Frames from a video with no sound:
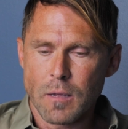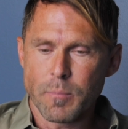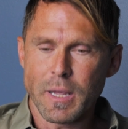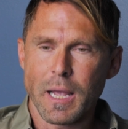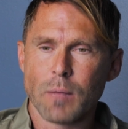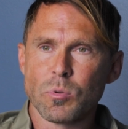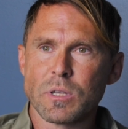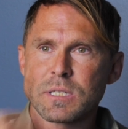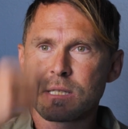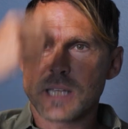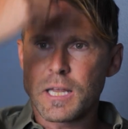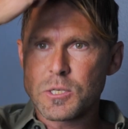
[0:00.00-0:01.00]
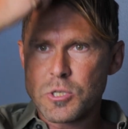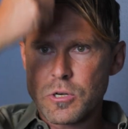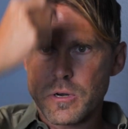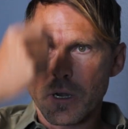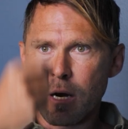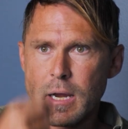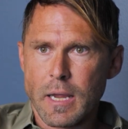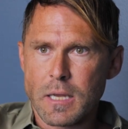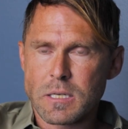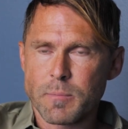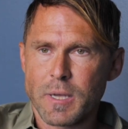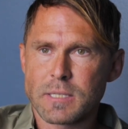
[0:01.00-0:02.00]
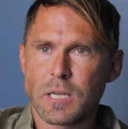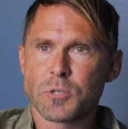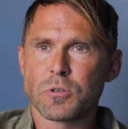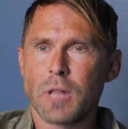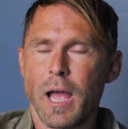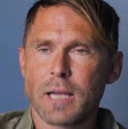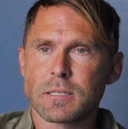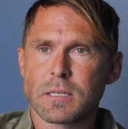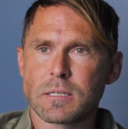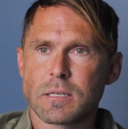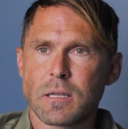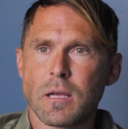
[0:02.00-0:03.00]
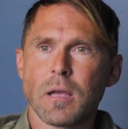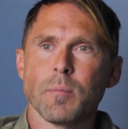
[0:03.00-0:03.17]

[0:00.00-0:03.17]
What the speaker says: being able to center into my central axis,